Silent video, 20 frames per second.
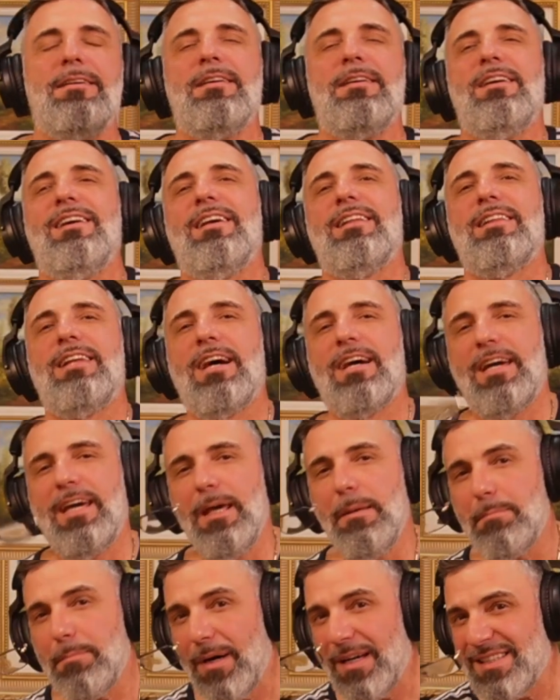that
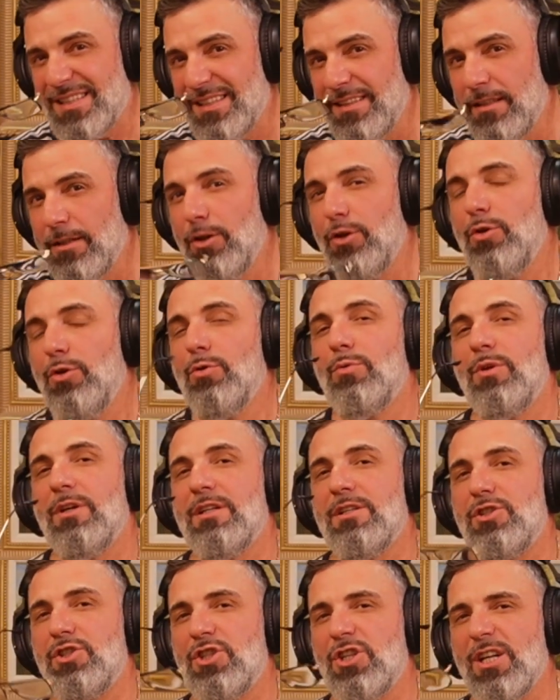keep us in the union,
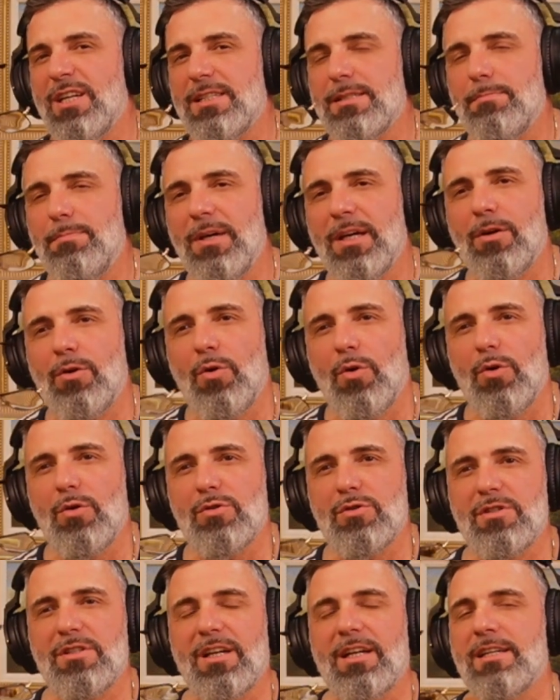just
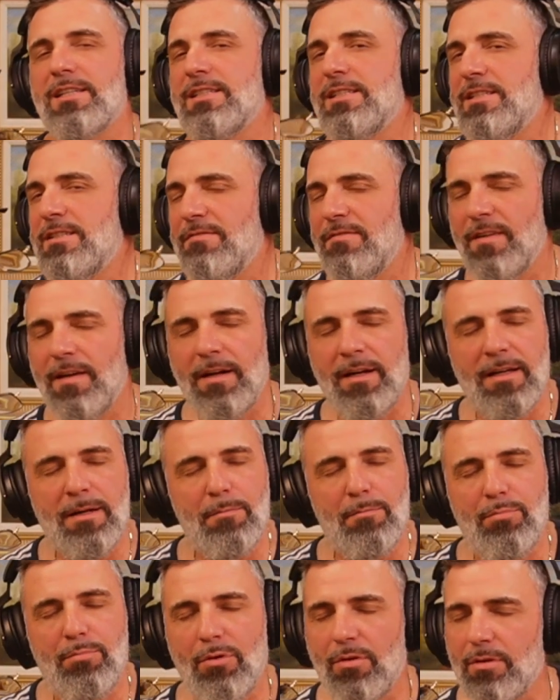because it's very
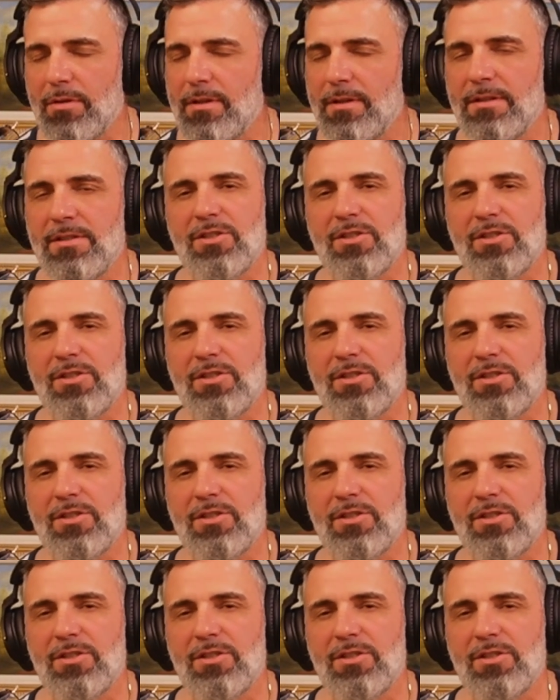important,